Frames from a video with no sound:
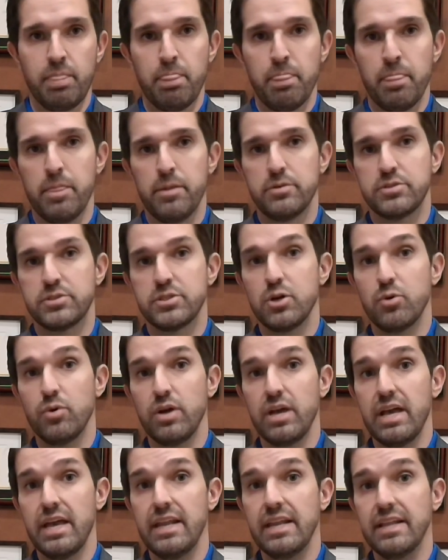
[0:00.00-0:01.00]

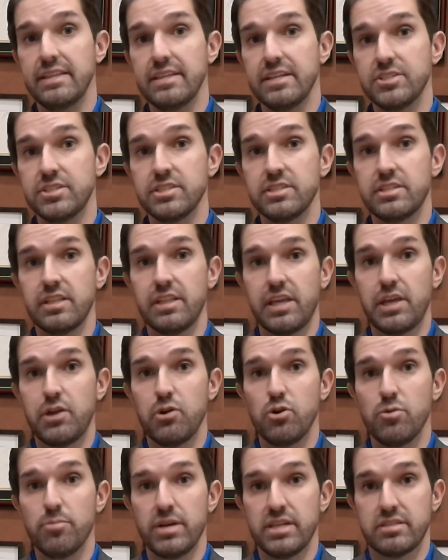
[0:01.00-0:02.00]
So, in addition to the
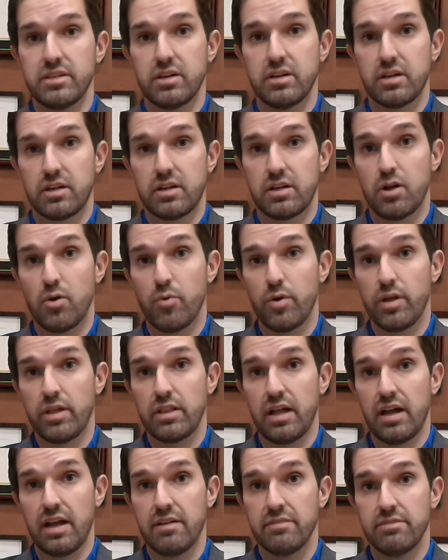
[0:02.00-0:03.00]
QMSR going
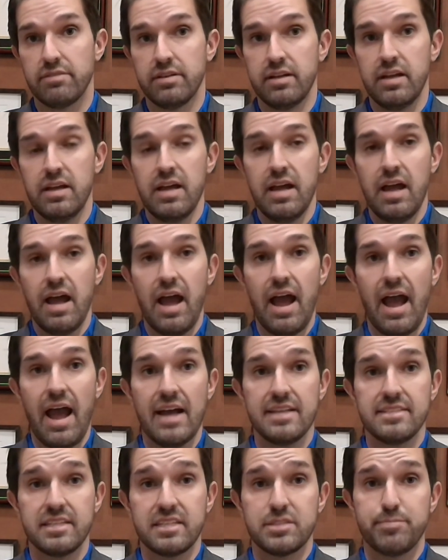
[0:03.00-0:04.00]
live,
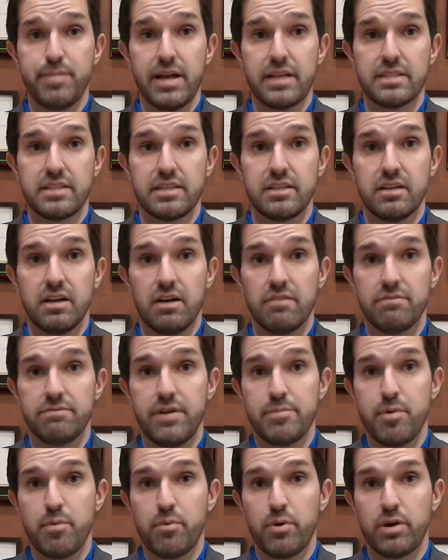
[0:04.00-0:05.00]
as expected on
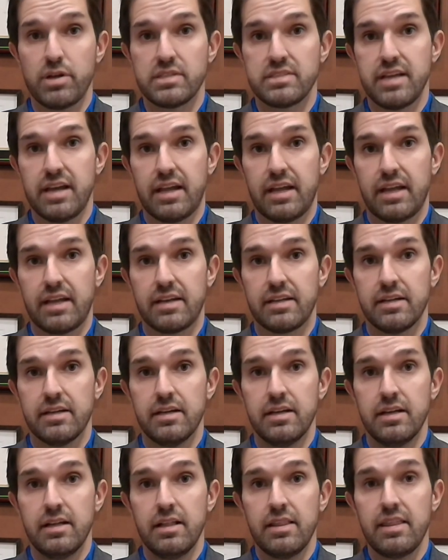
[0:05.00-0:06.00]
February 2nd,
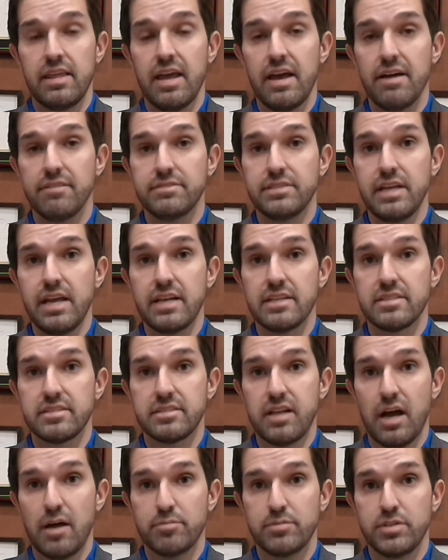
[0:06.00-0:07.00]
the FDA
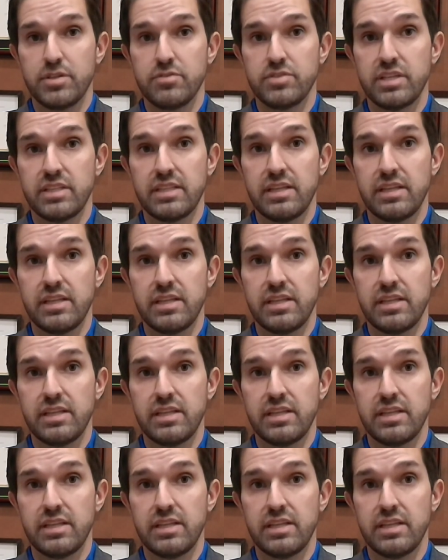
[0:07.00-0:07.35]
stopped using the